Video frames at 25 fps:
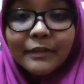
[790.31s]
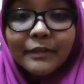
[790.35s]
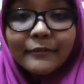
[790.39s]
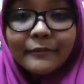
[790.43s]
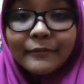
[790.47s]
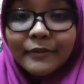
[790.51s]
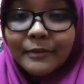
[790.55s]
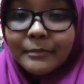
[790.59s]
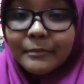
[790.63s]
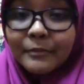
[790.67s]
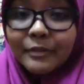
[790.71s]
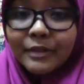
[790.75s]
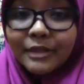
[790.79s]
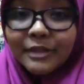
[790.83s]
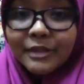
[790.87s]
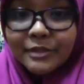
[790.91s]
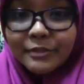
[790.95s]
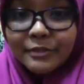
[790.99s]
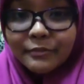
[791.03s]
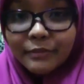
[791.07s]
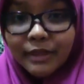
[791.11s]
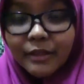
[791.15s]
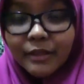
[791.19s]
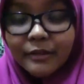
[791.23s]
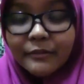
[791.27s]
from College
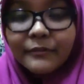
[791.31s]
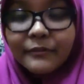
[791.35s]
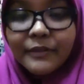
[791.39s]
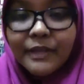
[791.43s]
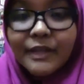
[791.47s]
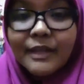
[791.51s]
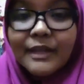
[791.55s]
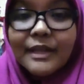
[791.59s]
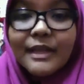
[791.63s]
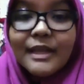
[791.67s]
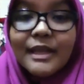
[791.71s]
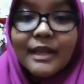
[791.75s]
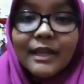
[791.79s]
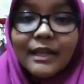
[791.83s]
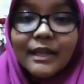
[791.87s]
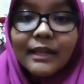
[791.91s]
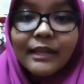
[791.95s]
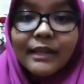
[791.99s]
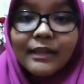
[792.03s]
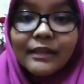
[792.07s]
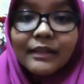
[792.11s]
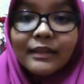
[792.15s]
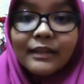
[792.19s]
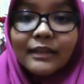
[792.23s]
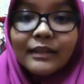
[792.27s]
12,
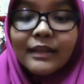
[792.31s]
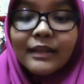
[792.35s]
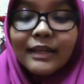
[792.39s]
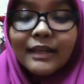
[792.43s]
and